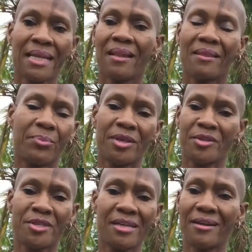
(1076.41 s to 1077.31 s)
the bills
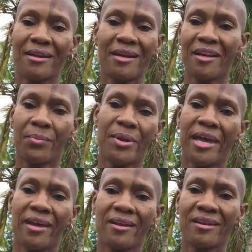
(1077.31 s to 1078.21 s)
are still going to get
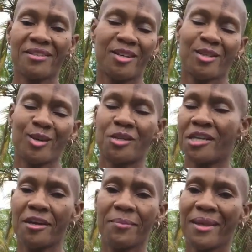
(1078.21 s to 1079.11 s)
paid because they're so
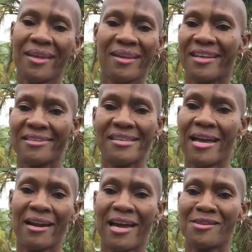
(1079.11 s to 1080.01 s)
cheap. It's
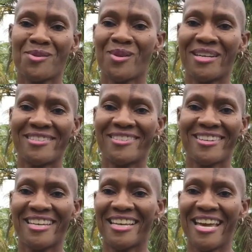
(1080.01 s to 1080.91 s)
not a lot of stress.
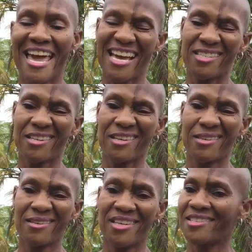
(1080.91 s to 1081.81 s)
Actually,
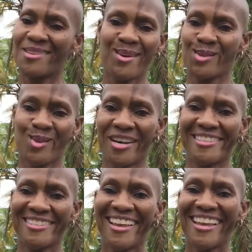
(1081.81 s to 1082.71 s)
it's no
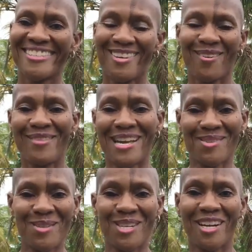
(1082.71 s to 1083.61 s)
stress. So if
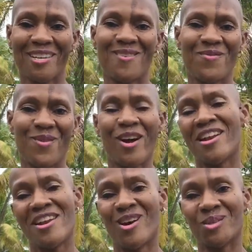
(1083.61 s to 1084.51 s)
that's what you're looking for, no